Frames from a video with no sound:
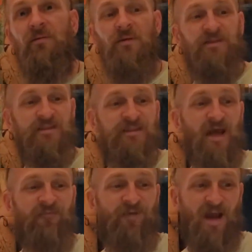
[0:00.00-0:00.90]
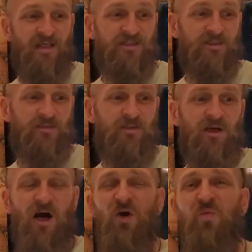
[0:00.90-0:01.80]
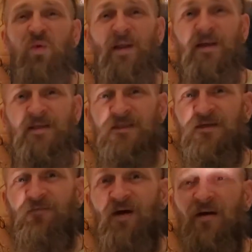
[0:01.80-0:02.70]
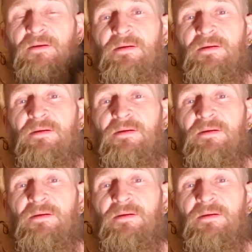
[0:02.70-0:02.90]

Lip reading: Steadfast. Unwillingness to fail.